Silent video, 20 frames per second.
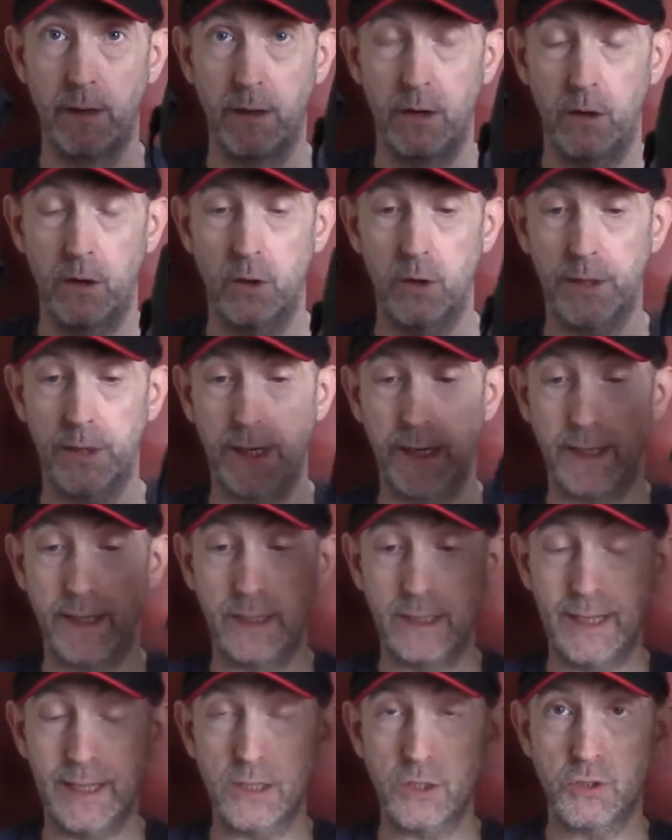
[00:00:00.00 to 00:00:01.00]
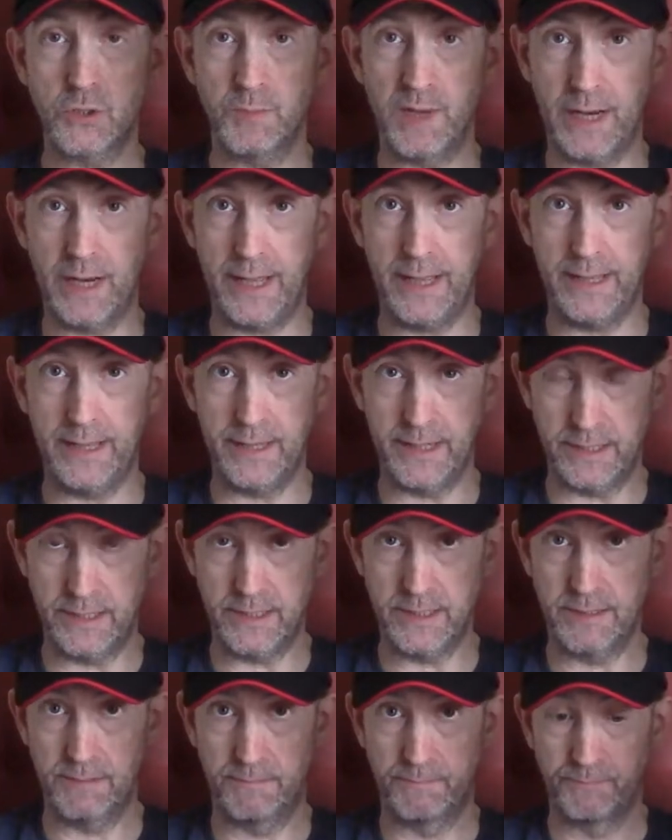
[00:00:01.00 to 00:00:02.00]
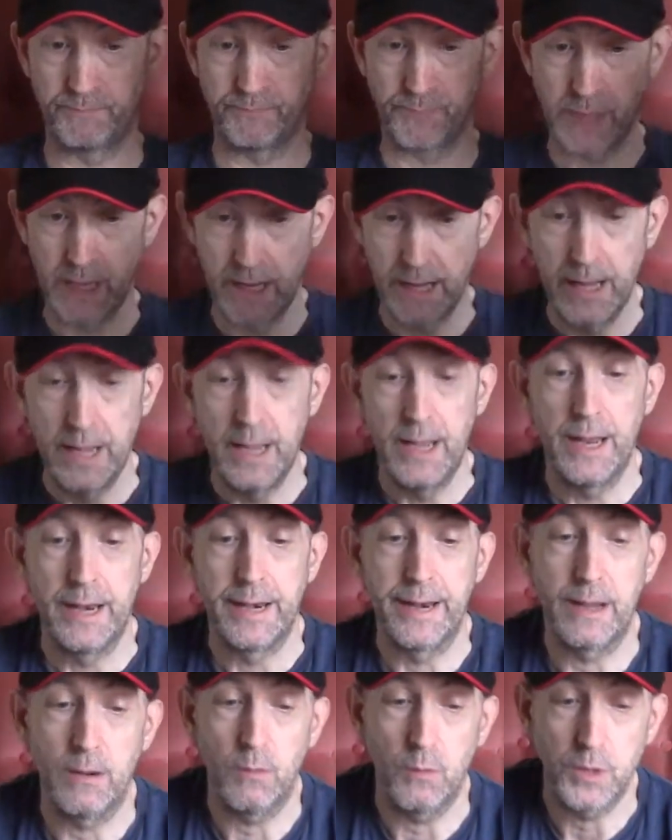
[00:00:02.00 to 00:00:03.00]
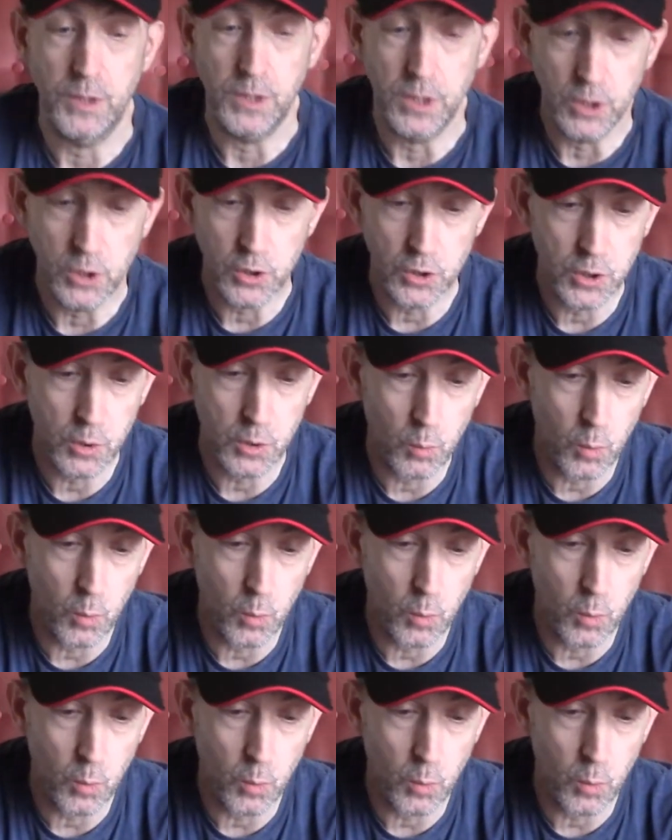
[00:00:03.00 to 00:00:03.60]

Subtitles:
Okay, you'll get something like this. Now you're going to